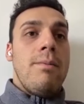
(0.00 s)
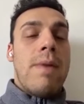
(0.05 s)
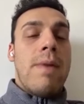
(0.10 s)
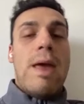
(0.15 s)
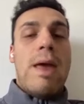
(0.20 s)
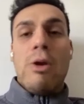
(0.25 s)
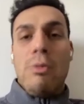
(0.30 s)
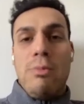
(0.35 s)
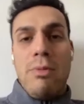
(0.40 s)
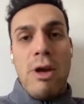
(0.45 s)

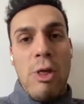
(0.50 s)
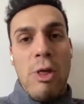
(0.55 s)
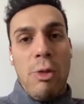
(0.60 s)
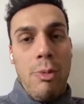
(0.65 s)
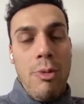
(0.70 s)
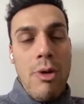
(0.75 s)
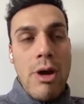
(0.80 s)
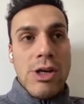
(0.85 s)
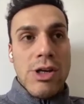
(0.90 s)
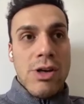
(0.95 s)
He was my
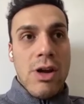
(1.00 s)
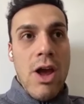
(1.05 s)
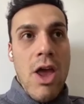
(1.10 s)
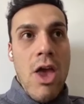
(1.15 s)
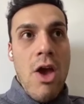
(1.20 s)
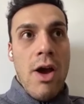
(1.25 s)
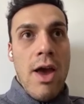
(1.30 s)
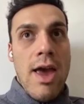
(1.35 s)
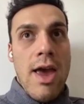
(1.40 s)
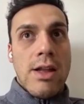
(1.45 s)
inspiration at a
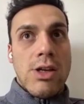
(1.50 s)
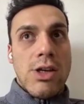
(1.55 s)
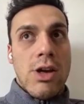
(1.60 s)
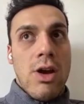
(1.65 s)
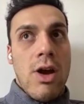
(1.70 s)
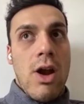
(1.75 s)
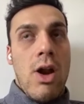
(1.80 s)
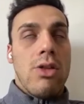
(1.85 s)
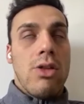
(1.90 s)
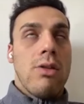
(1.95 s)
young age.
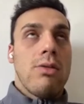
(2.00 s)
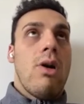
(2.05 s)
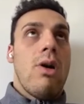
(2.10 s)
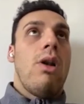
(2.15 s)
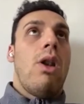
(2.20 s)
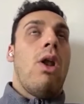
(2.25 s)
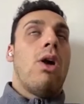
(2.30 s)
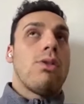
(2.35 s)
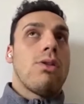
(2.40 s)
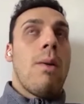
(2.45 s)
I looked
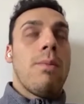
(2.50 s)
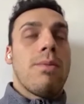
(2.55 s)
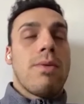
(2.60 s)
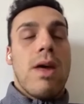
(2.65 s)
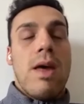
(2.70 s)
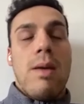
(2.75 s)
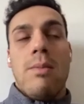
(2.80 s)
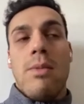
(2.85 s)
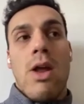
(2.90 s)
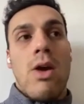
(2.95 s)
up
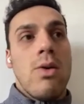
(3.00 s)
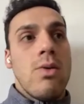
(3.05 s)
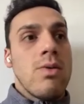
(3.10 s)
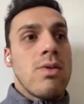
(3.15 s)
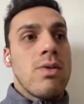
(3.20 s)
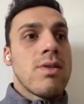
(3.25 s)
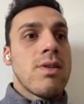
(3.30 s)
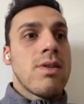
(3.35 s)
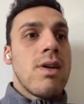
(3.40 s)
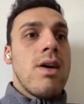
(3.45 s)
to him
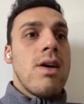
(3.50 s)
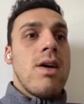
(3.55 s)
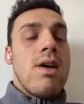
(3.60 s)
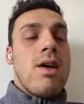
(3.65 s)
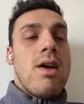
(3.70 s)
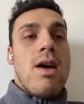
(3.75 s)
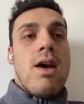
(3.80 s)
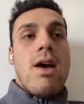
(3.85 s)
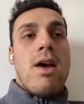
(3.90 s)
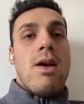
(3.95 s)
loads.
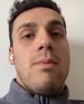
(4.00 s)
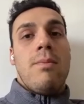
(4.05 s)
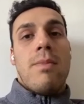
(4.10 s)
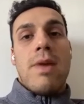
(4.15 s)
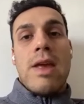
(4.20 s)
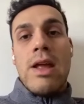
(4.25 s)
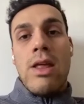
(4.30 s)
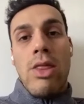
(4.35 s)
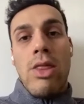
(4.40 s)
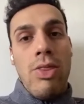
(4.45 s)

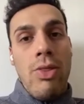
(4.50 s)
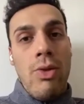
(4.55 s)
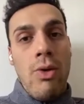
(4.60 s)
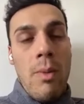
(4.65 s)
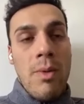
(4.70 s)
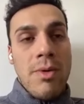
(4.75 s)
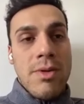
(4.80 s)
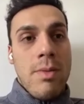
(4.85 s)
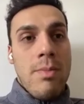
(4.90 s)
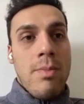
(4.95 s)
Ian
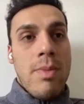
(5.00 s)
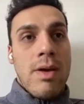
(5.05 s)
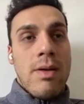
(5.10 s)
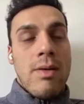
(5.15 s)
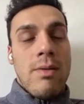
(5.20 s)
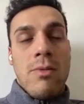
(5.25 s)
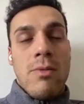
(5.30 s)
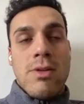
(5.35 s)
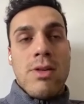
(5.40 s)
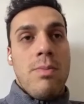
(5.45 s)
Thorpe was
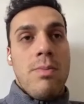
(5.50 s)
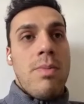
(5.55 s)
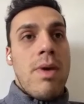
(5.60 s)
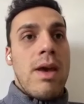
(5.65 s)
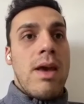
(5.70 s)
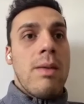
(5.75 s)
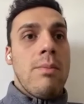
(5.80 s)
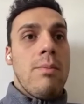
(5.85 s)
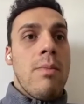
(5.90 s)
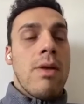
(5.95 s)
a
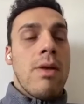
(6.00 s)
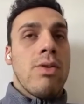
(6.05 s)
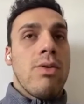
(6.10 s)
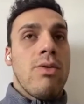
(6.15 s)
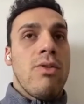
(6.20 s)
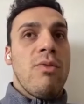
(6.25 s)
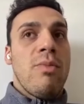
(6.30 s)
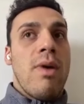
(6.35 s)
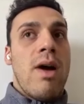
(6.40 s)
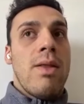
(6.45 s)
big
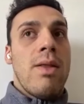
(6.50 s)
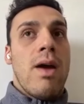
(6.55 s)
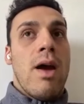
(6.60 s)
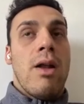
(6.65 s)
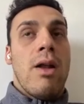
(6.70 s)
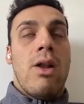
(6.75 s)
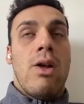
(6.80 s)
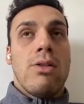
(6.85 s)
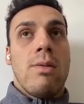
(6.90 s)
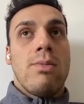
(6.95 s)
mentor of mine. I
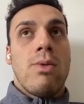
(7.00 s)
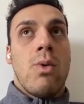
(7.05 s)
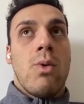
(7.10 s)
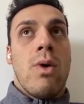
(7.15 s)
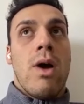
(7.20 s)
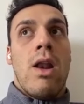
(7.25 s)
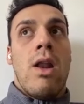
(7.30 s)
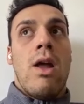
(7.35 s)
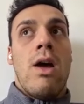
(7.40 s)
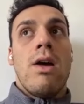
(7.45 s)
looked up to
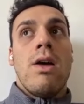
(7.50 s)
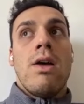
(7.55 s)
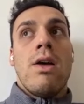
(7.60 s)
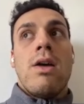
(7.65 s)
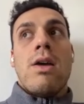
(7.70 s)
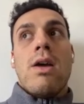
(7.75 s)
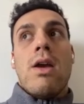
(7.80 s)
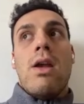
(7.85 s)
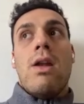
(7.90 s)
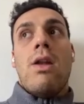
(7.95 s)
quite a lot.
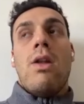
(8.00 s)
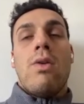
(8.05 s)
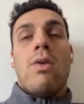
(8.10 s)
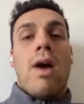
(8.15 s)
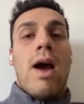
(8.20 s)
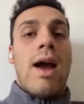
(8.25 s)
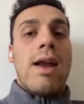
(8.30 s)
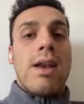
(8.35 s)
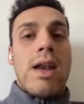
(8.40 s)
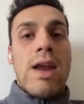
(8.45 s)

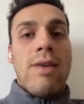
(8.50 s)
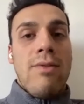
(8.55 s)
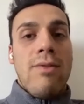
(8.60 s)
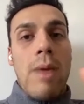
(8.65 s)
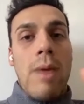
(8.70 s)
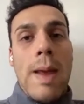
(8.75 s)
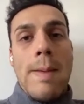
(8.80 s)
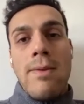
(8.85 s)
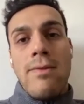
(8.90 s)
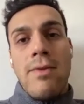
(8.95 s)
I had
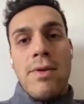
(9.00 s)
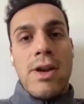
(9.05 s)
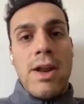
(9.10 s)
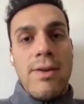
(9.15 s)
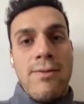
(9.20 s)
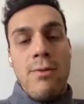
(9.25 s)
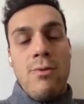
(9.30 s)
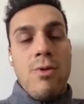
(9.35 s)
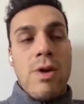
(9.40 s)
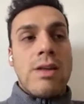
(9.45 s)
different people for
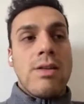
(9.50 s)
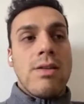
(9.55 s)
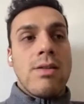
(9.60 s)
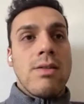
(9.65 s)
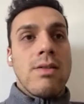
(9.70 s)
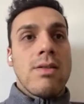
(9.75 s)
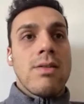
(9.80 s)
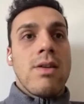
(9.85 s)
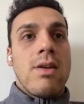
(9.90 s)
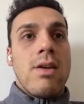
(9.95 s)
different
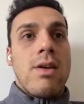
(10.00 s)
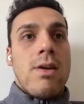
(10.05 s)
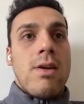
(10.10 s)
reasons.